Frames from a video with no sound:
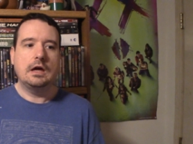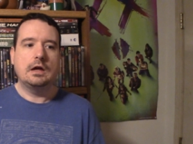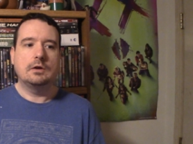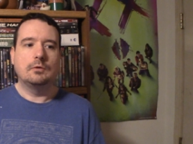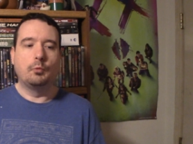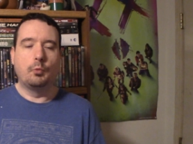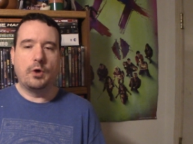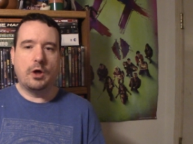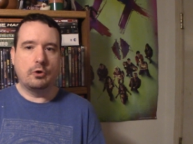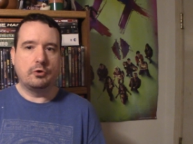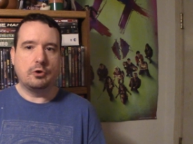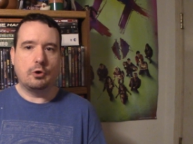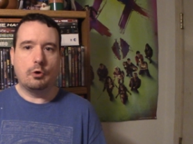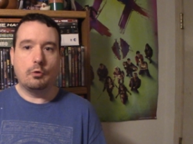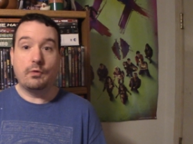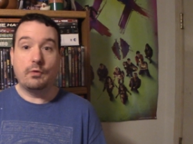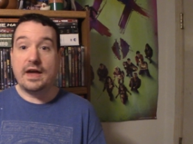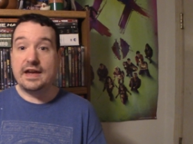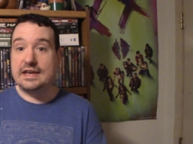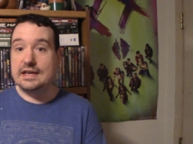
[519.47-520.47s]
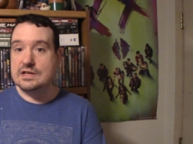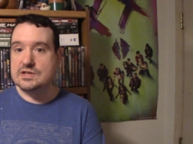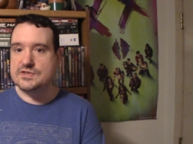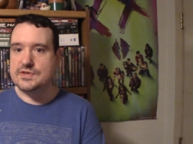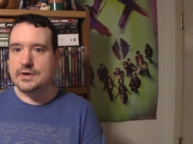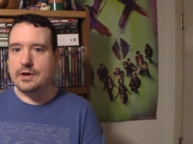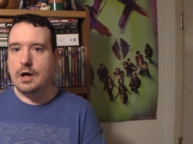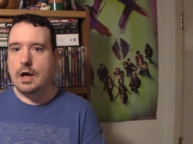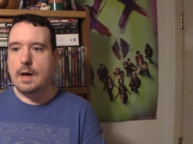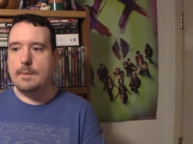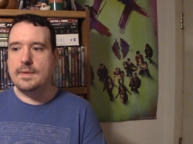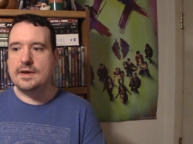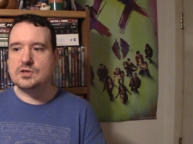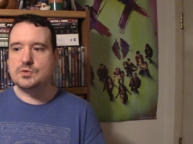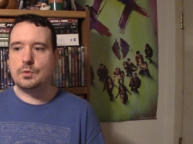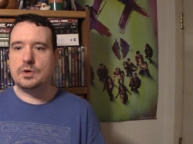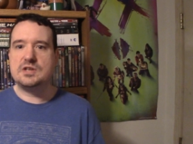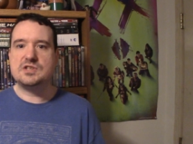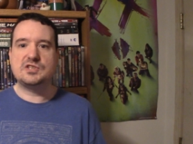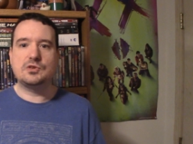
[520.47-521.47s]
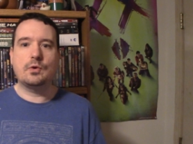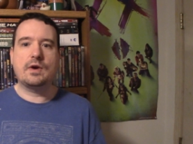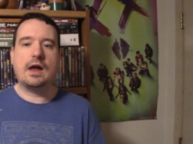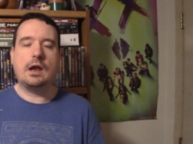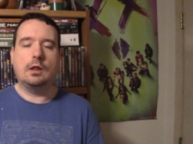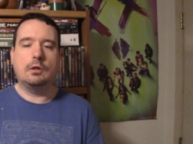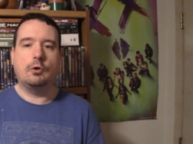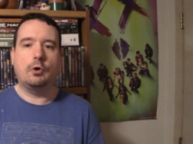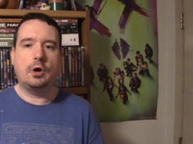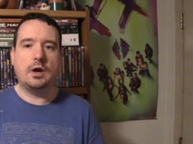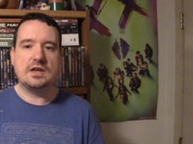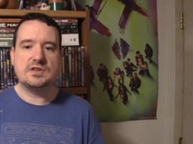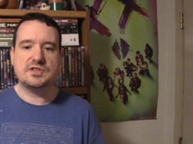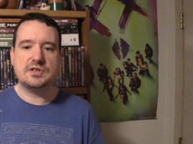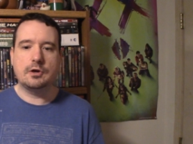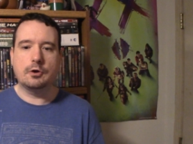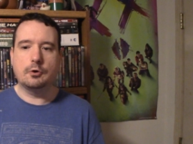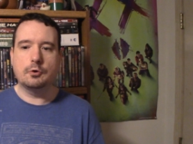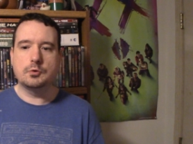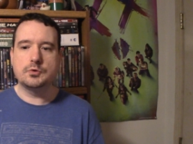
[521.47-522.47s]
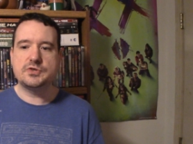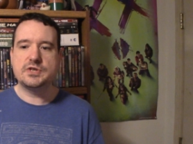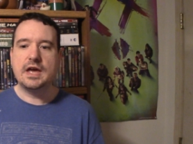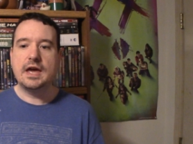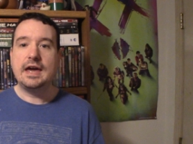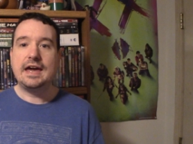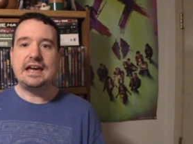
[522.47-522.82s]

well known like he is in the comics, where he's still kind of learning as he goes.